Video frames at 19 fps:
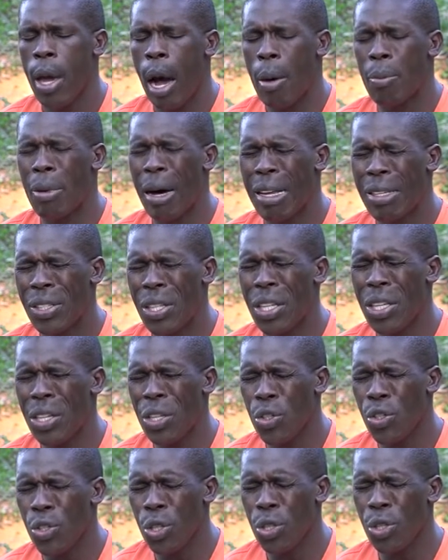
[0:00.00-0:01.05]
I'm asking
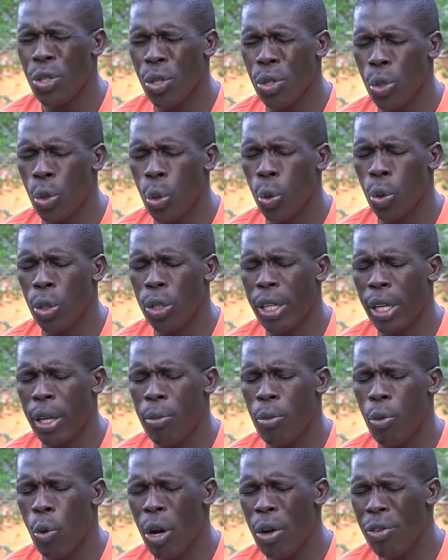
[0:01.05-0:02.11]
in Jesus' holy name,
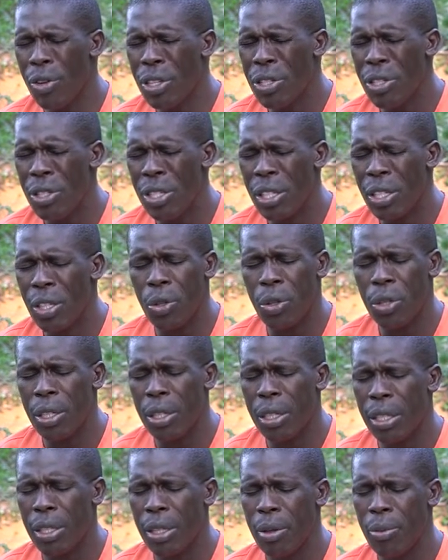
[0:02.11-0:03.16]
whoever is sick, you're
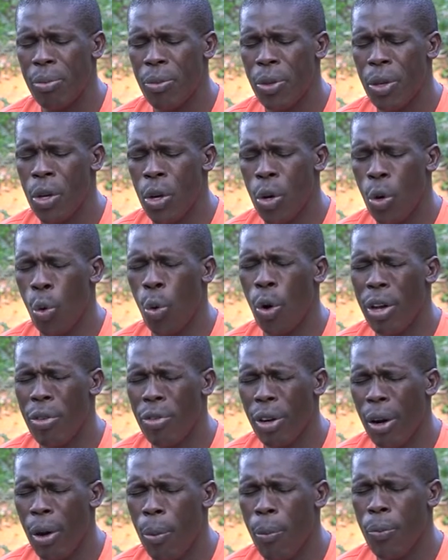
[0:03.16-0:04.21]
healing them.
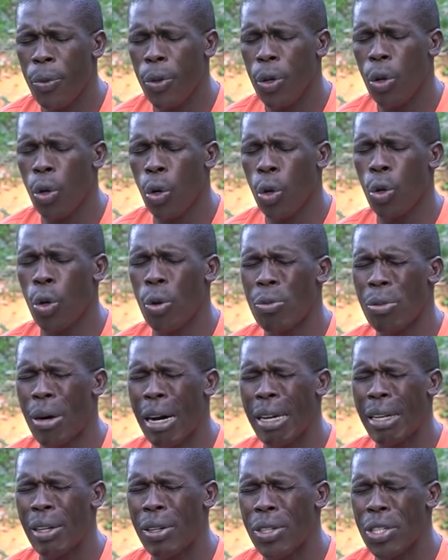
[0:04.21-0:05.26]
Whoever, Lord
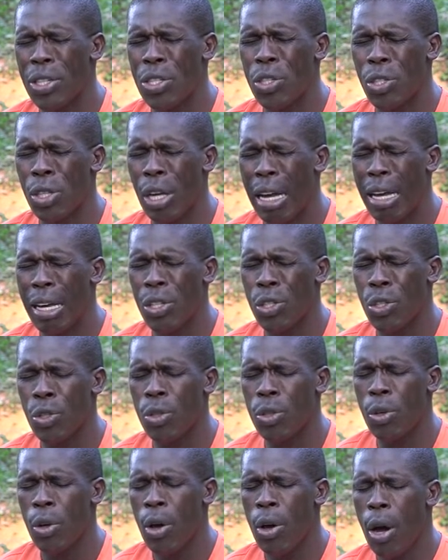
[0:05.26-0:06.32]
Almighty,
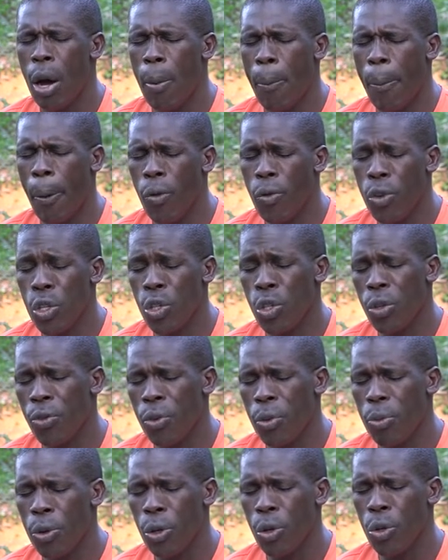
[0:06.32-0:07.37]
desires provision
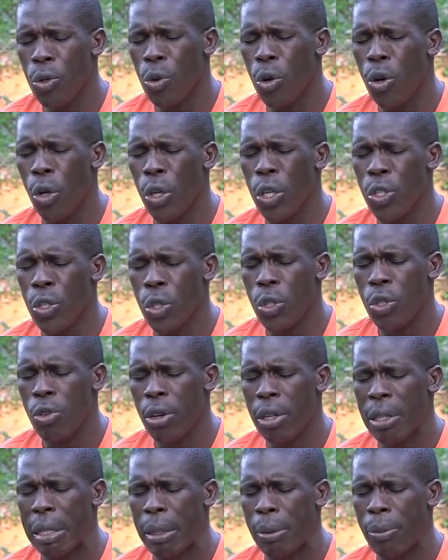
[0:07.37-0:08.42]
from you, you are going to
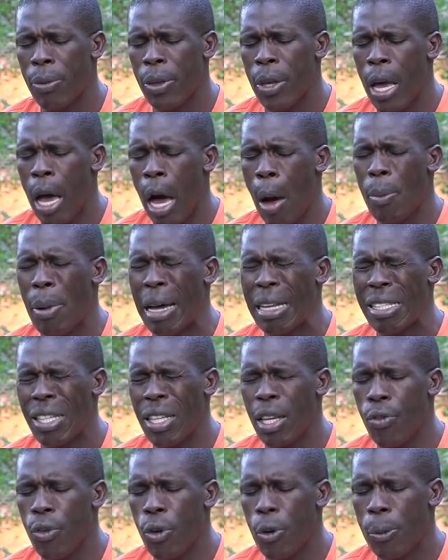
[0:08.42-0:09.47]
grant them. I'm
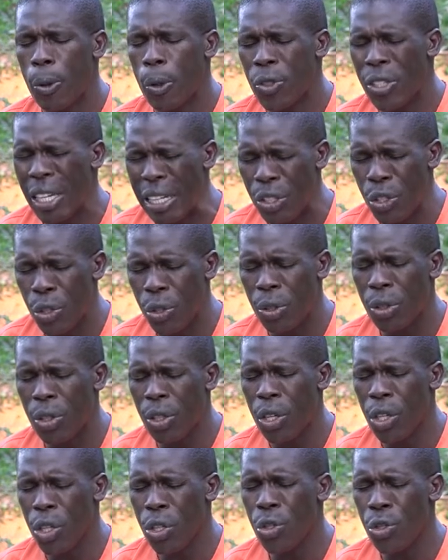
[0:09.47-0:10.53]
asking for protection
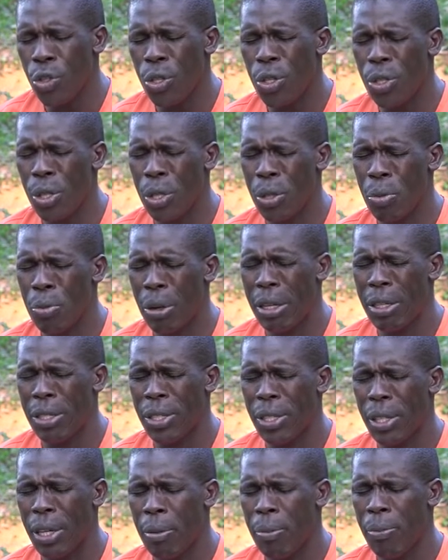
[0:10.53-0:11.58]
in Jesus'
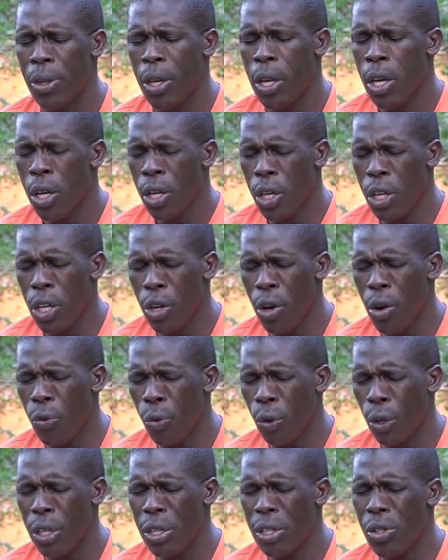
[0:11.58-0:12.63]
mighty name. King
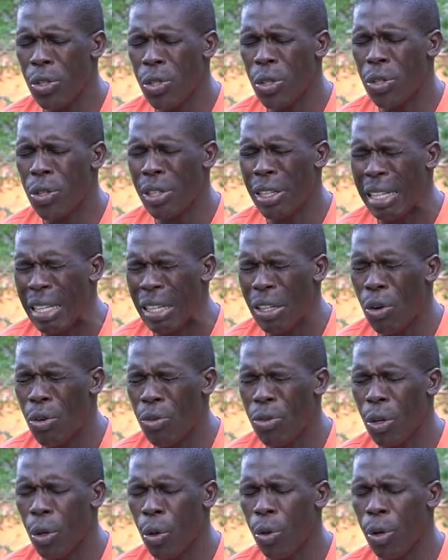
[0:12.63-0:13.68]
of kings and King of
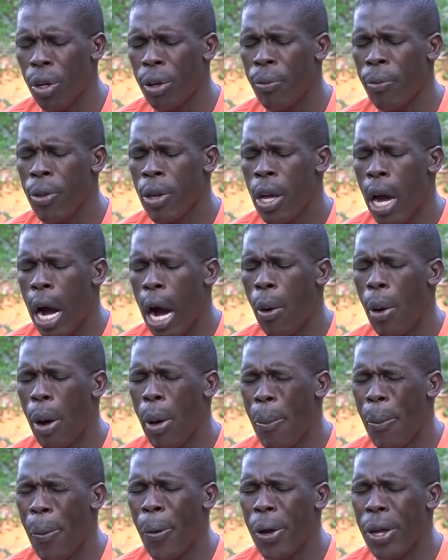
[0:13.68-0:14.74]
glory, how I
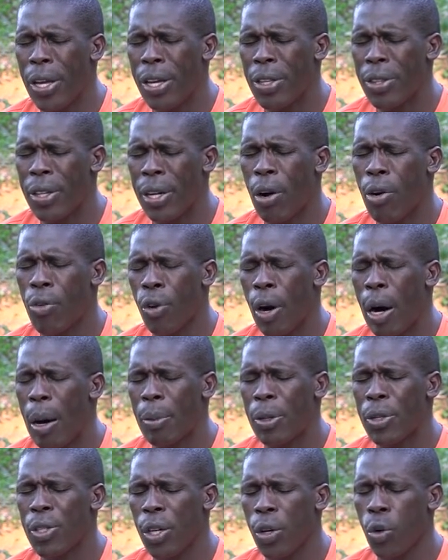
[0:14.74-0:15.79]
pray that our
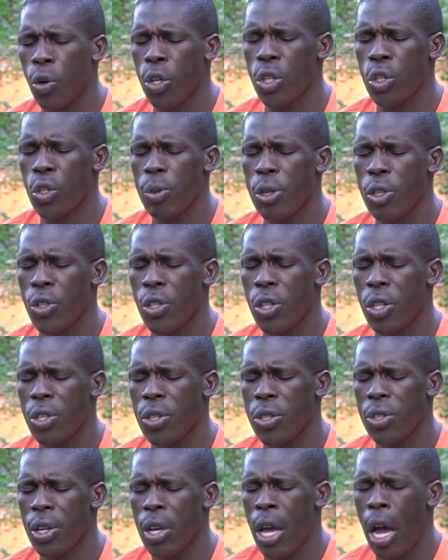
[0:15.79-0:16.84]
families are going to be
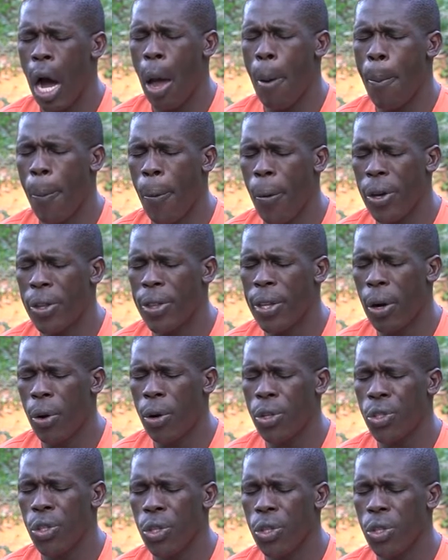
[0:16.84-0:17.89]
changed. I pray that
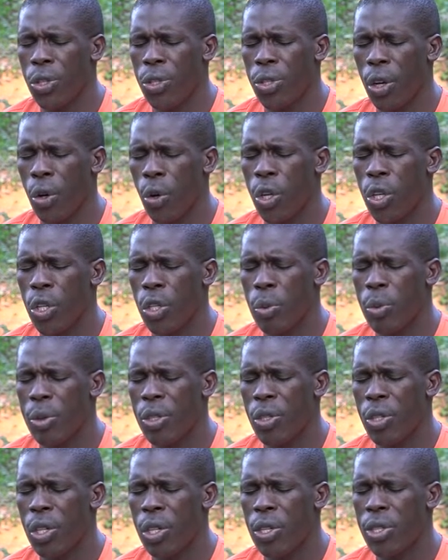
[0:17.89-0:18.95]
our churches are going to
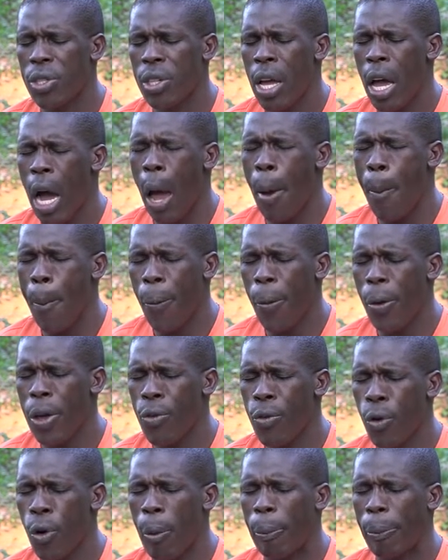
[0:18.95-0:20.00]
be changed. I pray
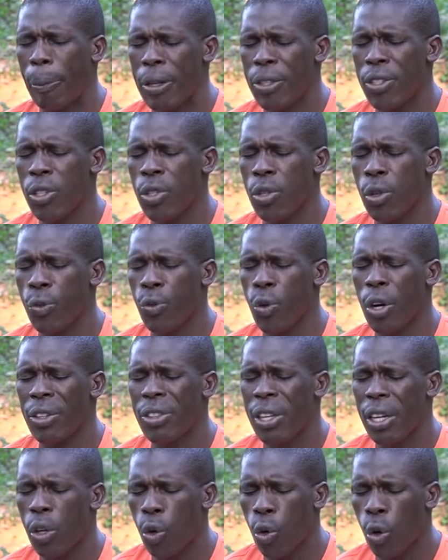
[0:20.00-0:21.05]
for our places of work,
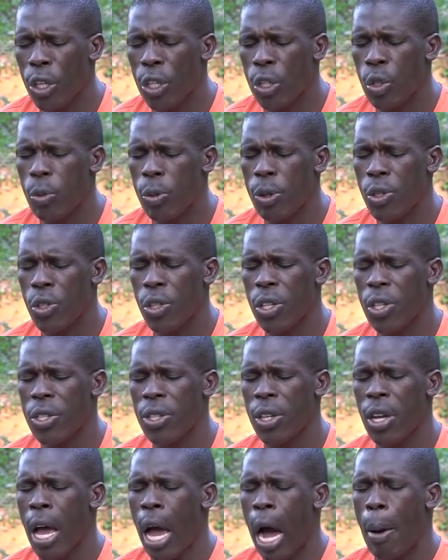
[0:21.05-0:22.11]
they are going to be changed.
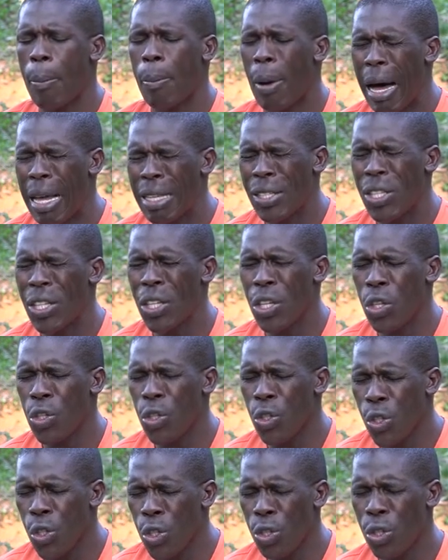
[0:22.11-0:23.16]
I'm asking
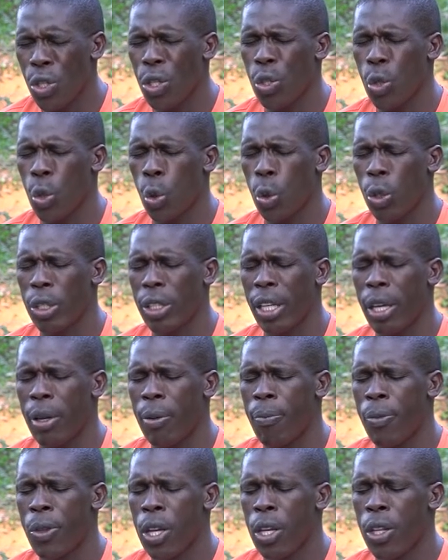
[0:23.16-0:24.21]
in Jesus' holy
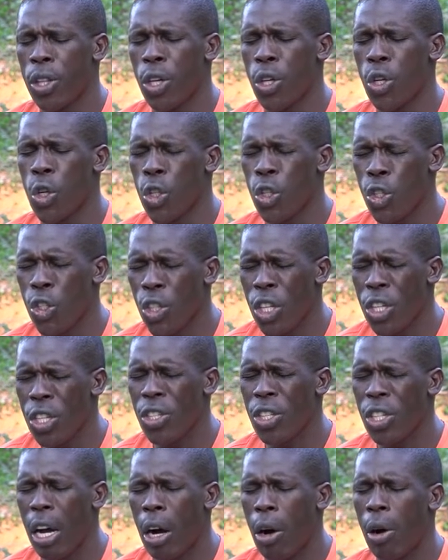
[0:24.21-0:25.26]
name that you're
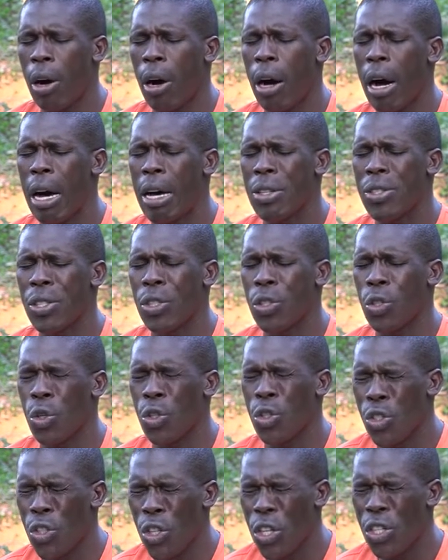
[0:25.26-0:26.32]
changing our hearts and
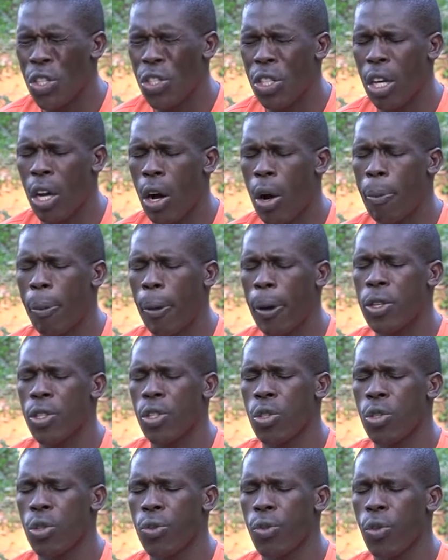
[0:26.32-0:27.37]
you're changing our
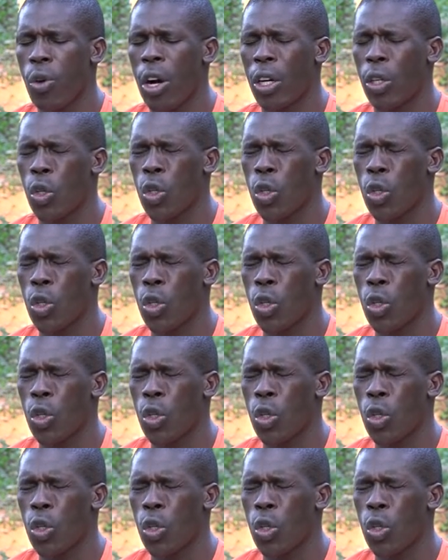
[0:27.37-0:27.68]
places of work.